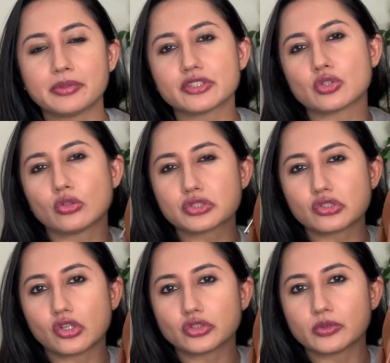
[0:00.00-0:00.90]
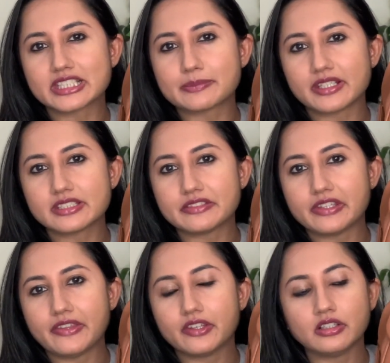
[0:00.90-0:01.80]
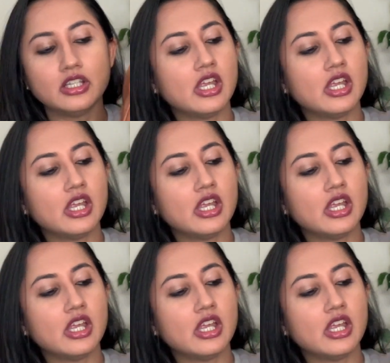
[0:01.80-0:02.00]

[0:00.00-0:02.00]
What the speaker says: but it's also not too expensive either.